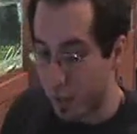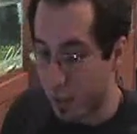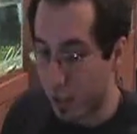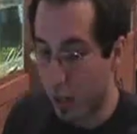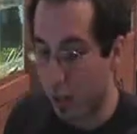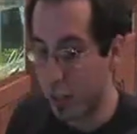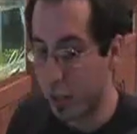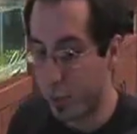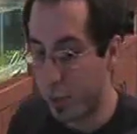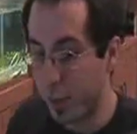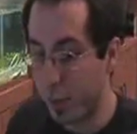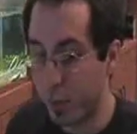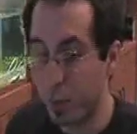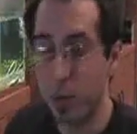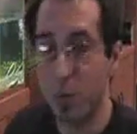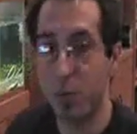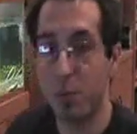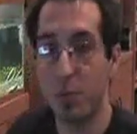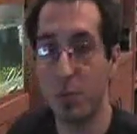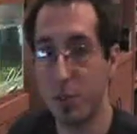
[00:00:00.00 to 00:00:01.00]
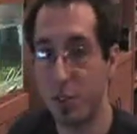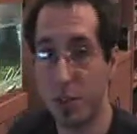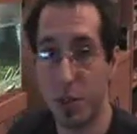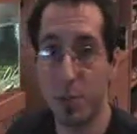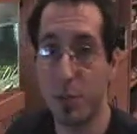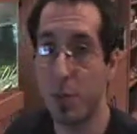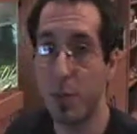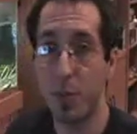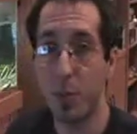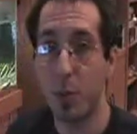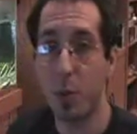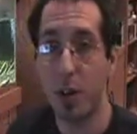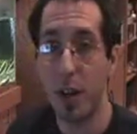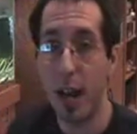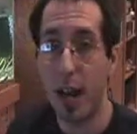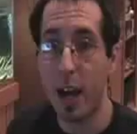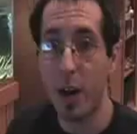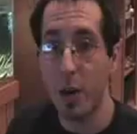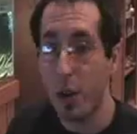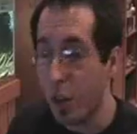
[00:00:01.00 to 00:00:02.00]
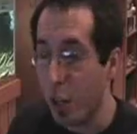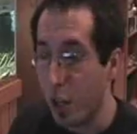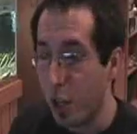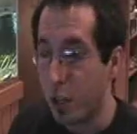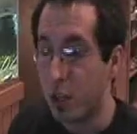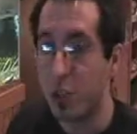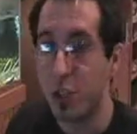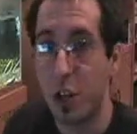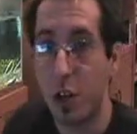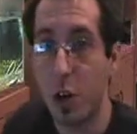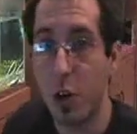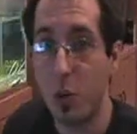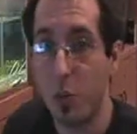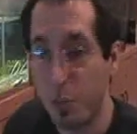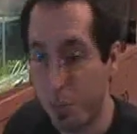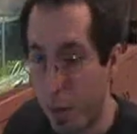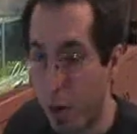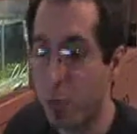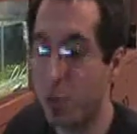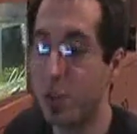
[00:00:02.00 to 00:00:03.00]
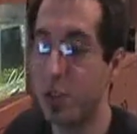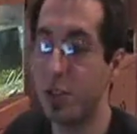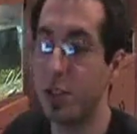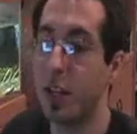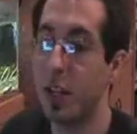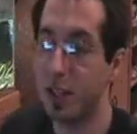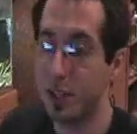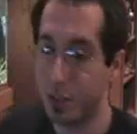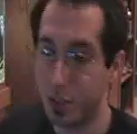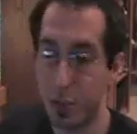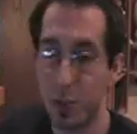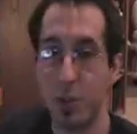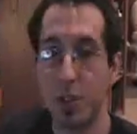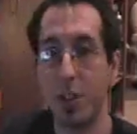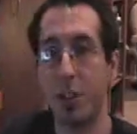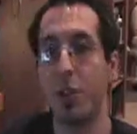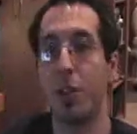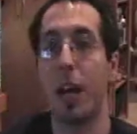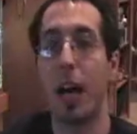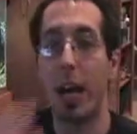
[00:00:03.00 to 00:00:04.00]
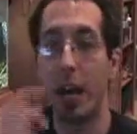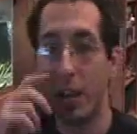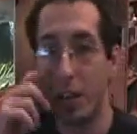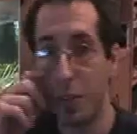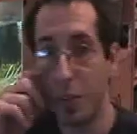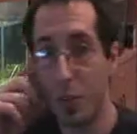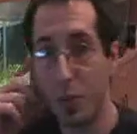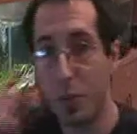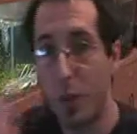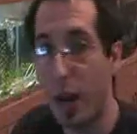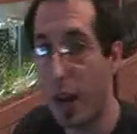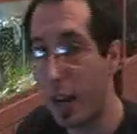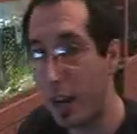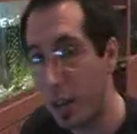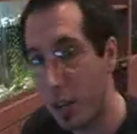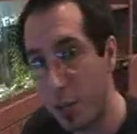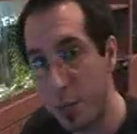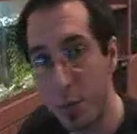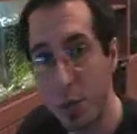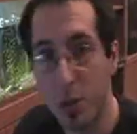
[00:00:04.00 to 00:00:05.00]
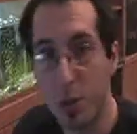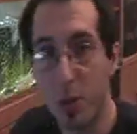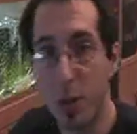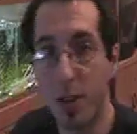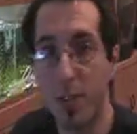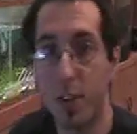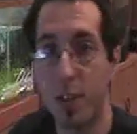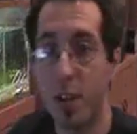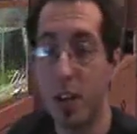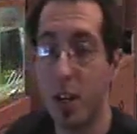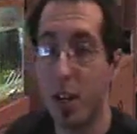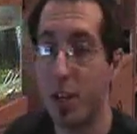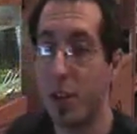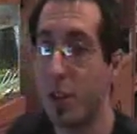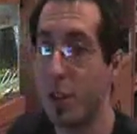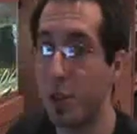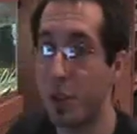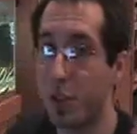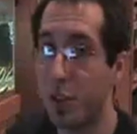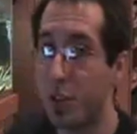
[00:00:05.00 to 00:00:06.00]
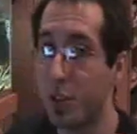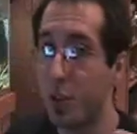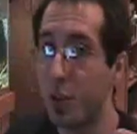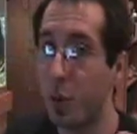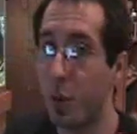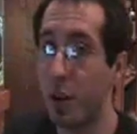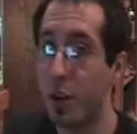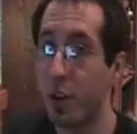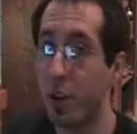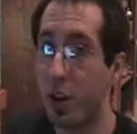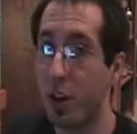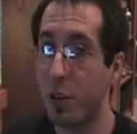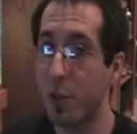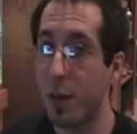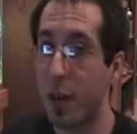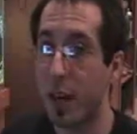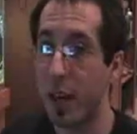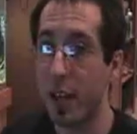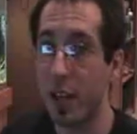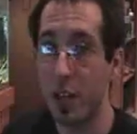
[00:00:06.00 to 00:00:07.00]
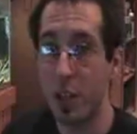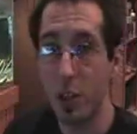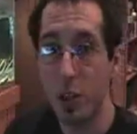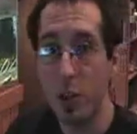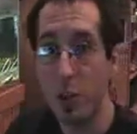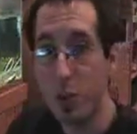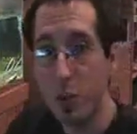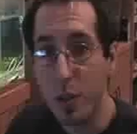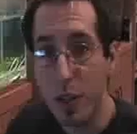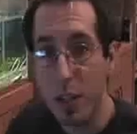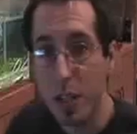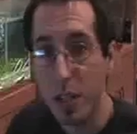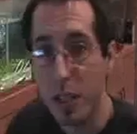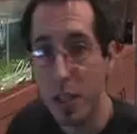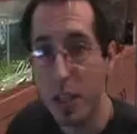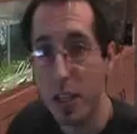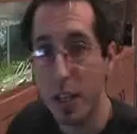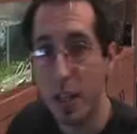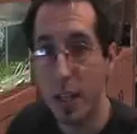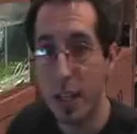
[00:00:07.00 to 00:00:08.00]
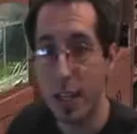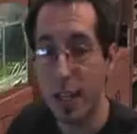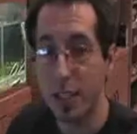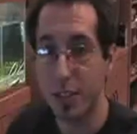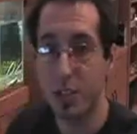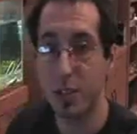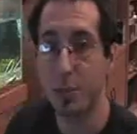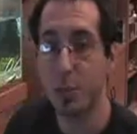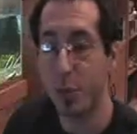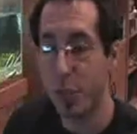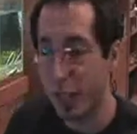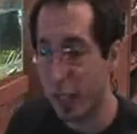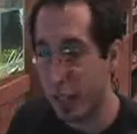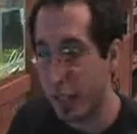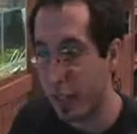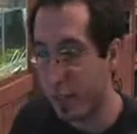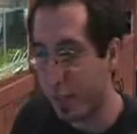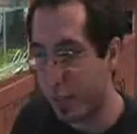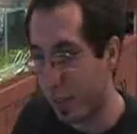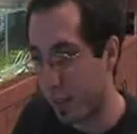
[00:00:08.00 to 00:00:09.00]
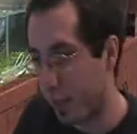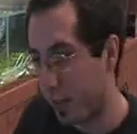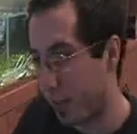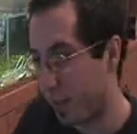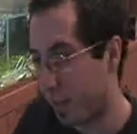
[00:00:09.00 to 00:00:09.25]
all these people, some of them went out. So Moses says, "You can do that. You can write a bill or whatever." What you're talking about in Luke is completely different.